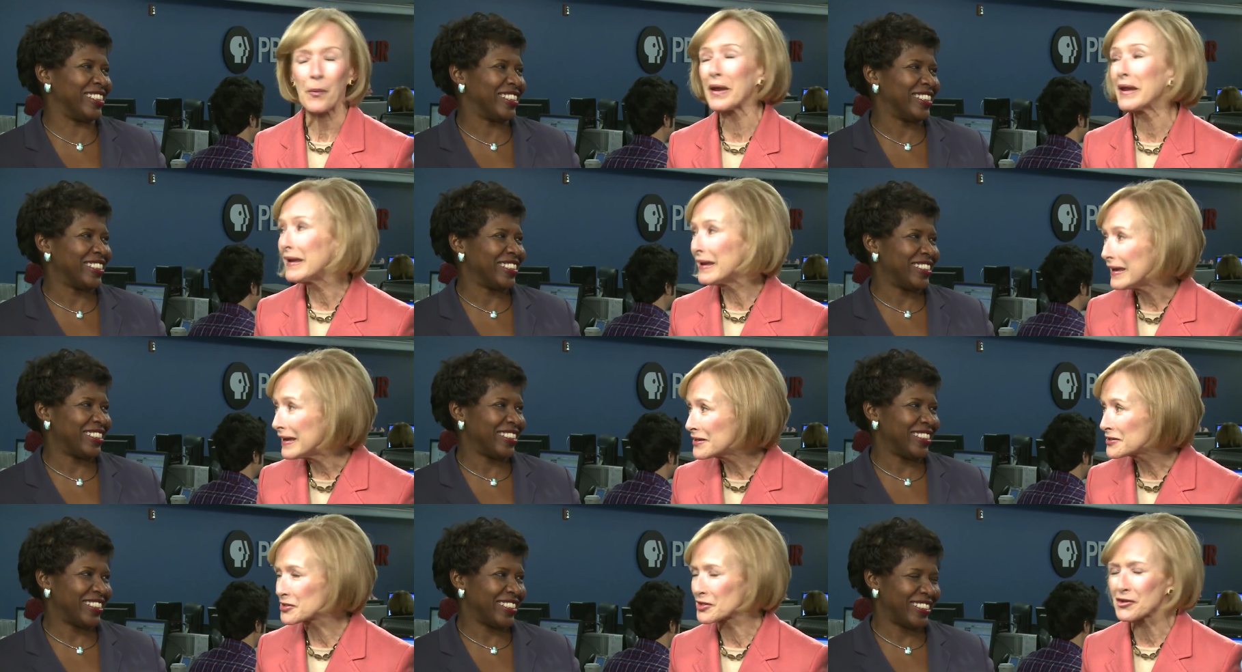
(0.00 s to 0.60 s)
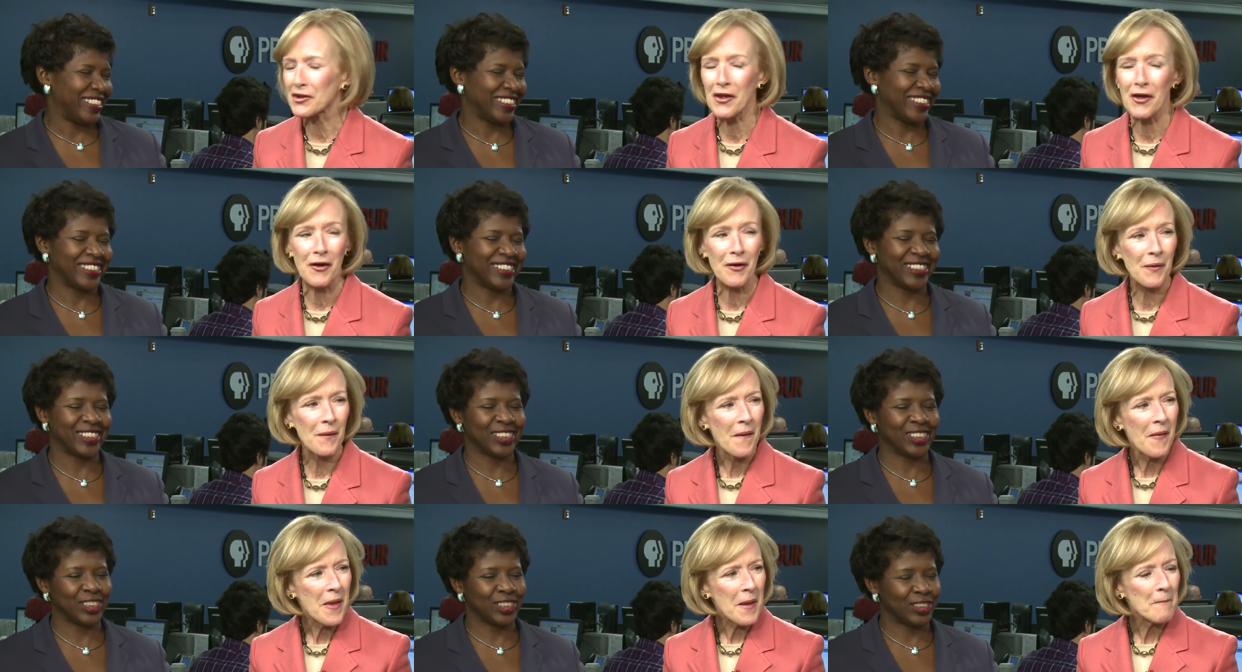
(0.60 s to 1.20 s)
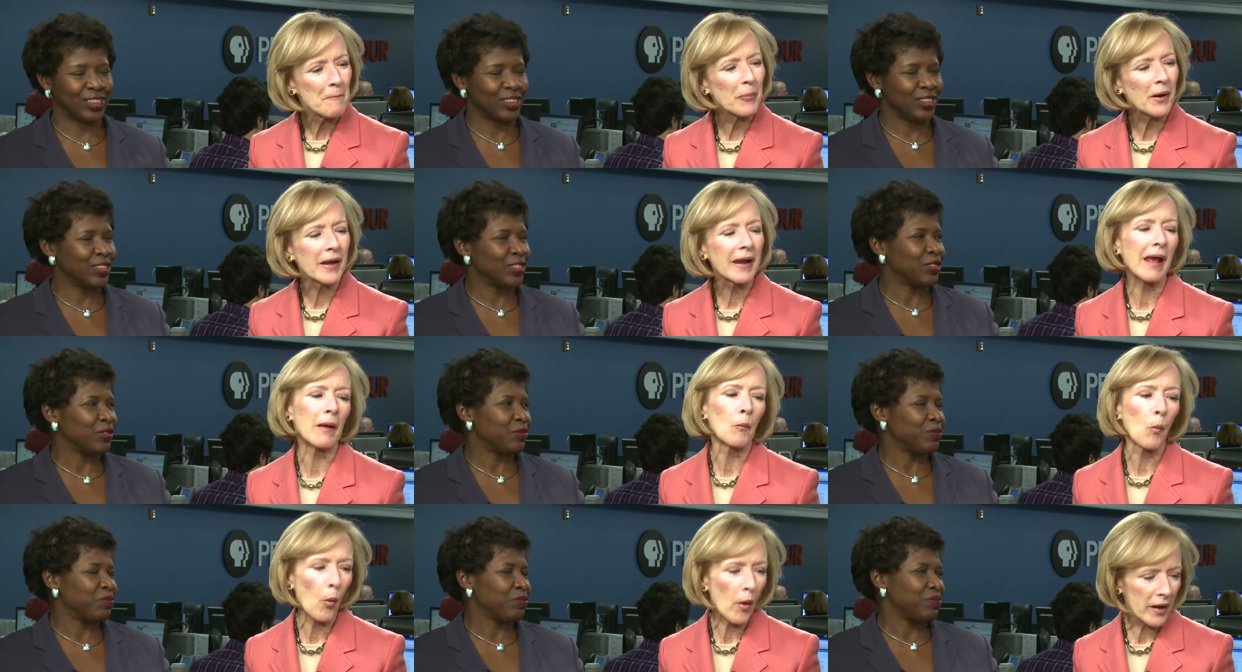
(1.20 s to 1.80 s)
Speaker 1: we need to know. But
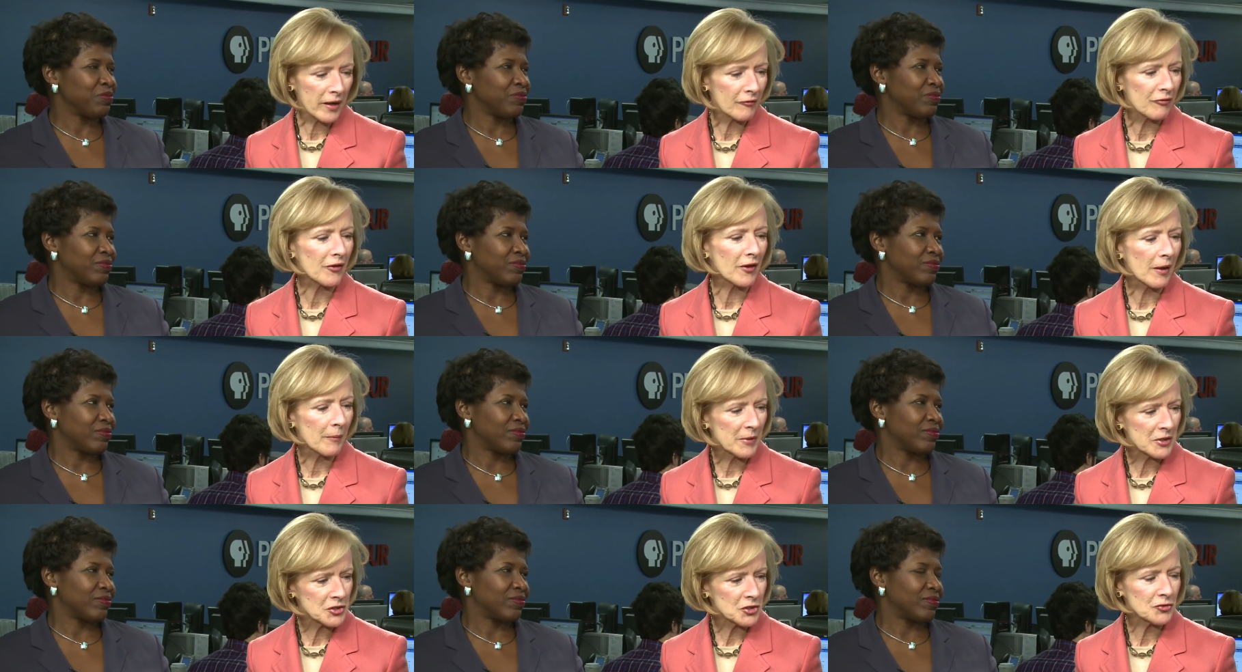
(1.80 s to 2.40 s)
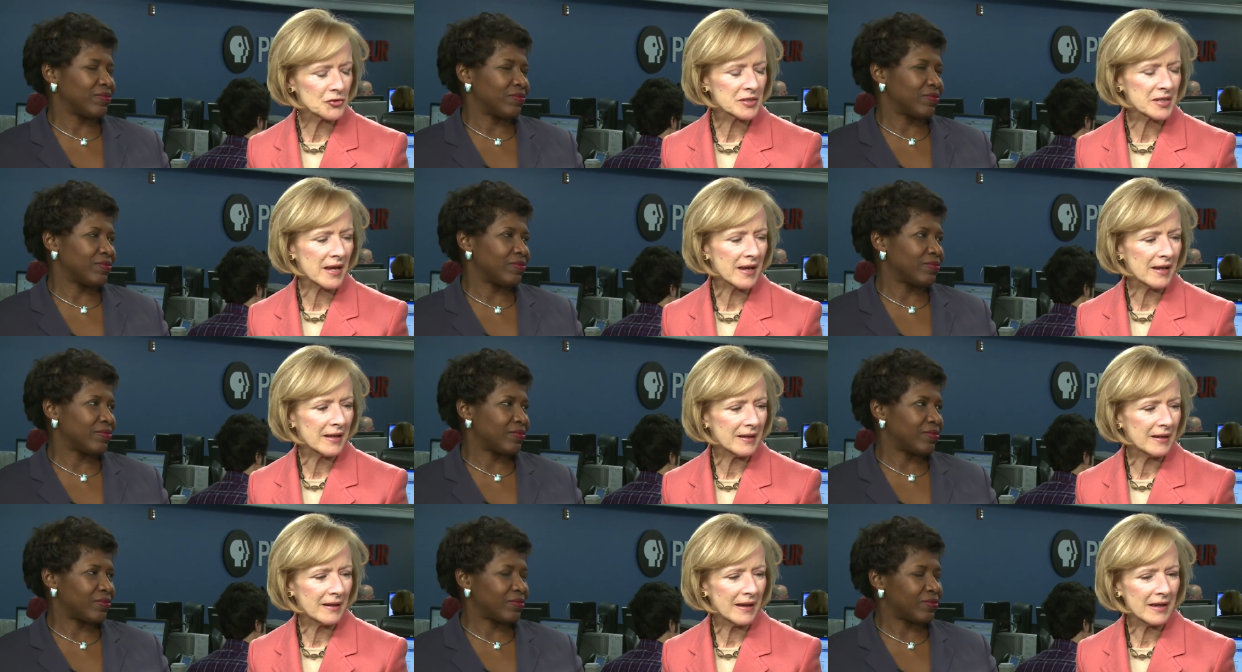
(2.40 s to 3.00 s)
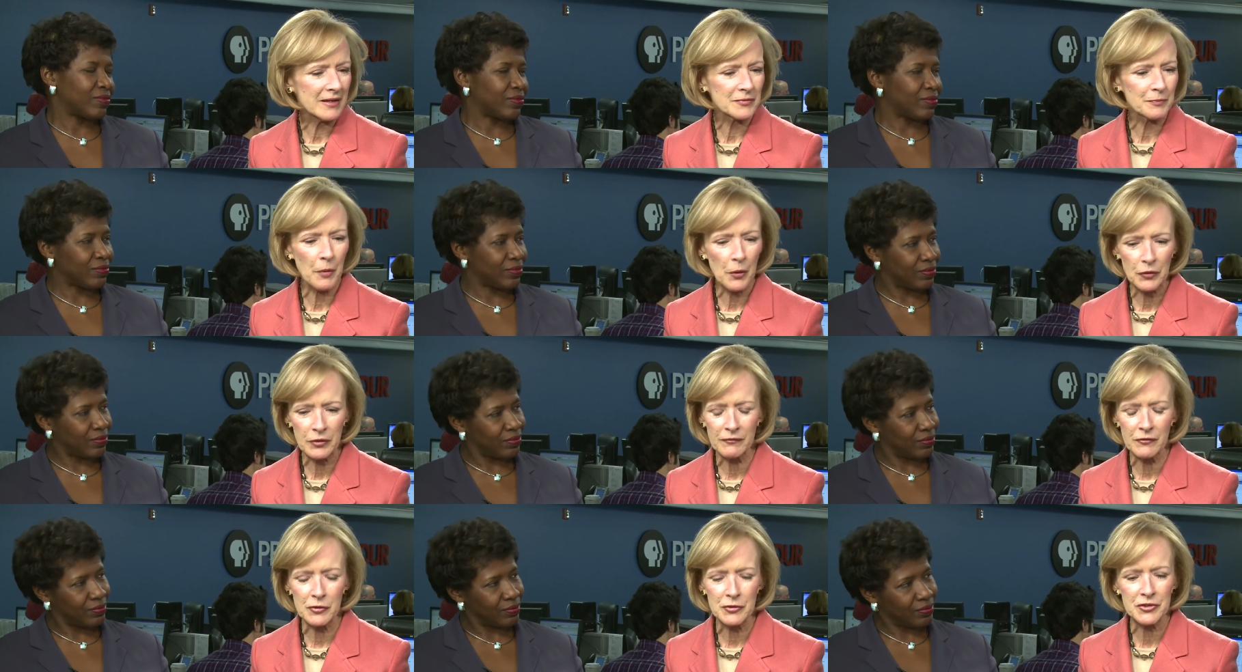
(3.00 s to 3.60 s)
and one of them, as you say, as
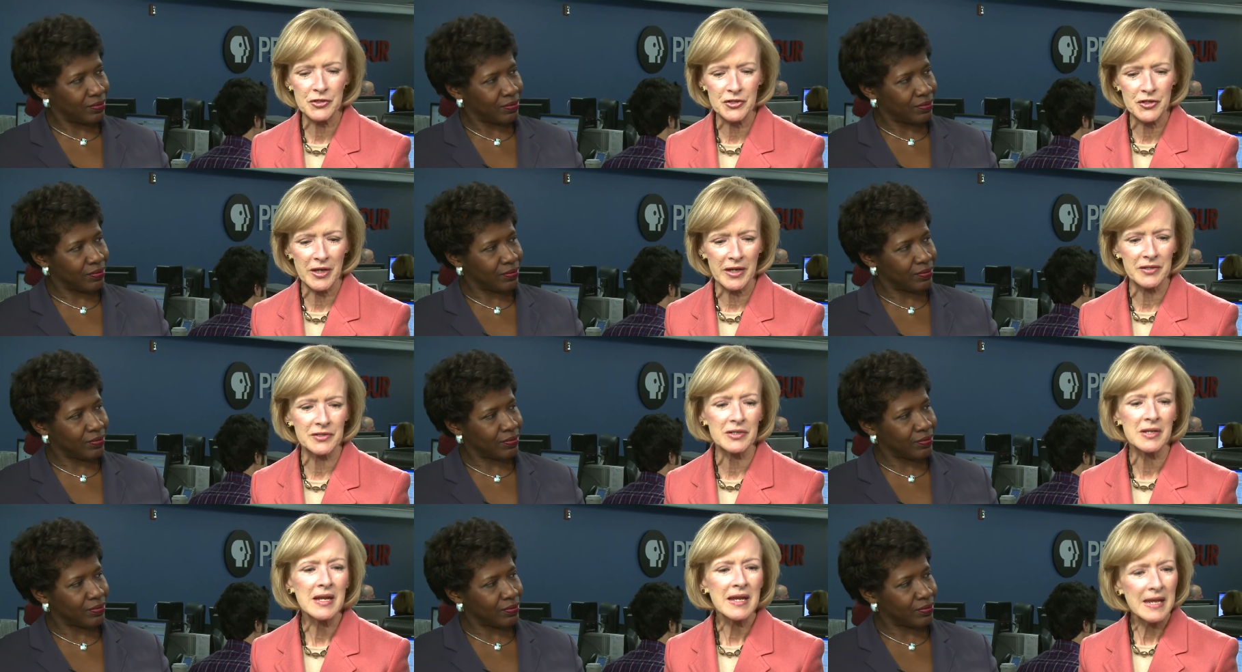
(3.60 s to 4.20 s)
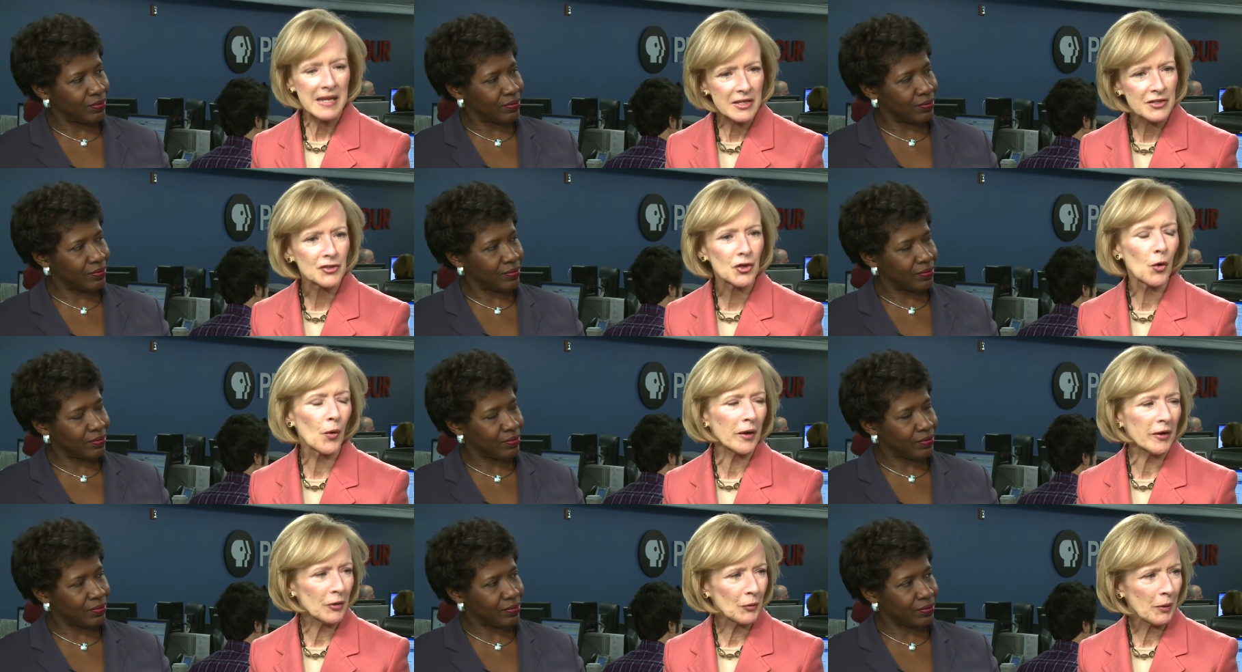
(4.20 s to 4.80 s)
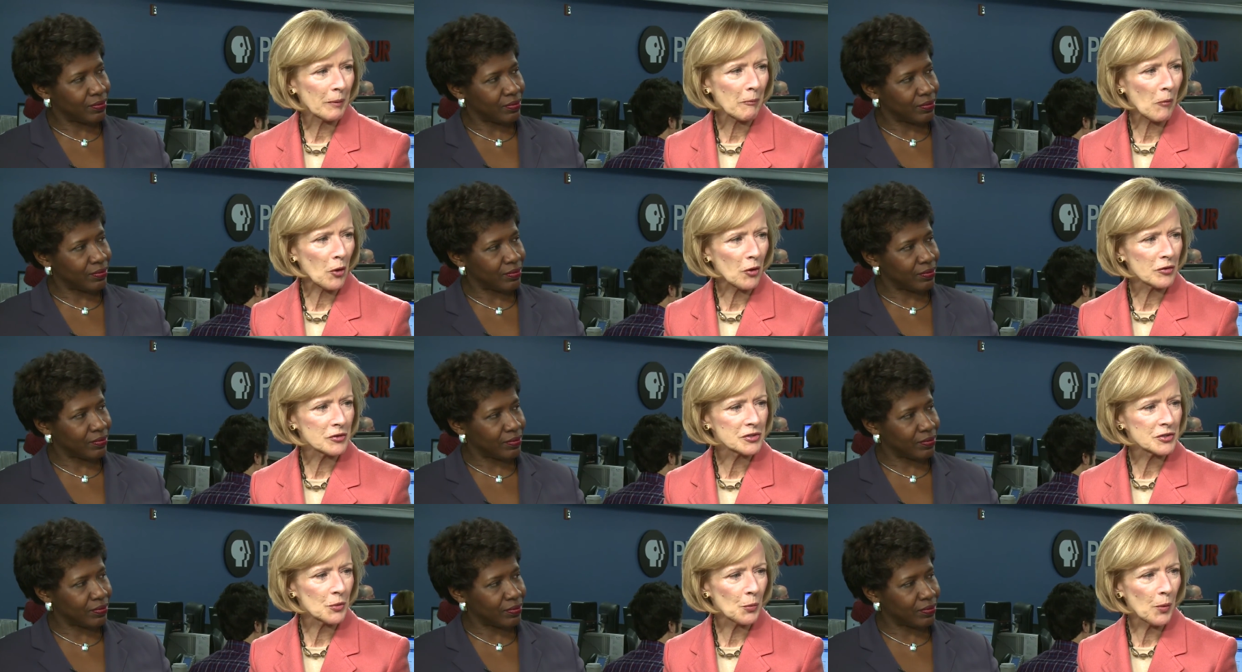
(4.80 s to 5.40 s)
both of you suggest, is going to
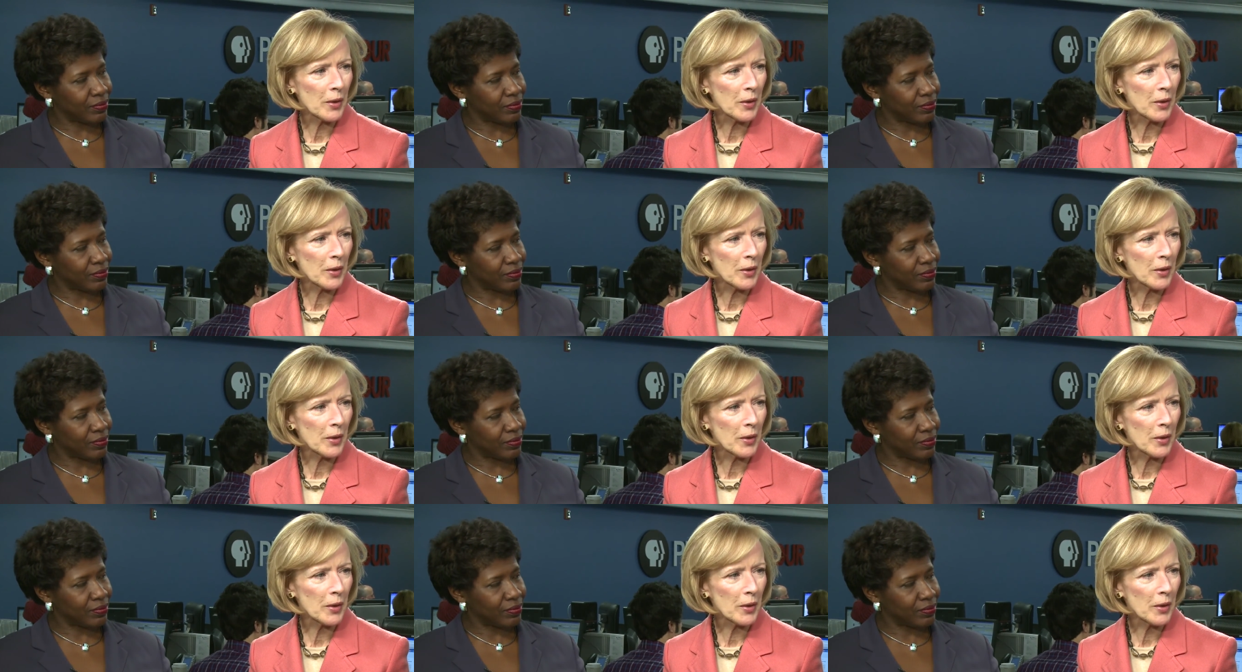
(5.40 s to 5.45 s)
emerge the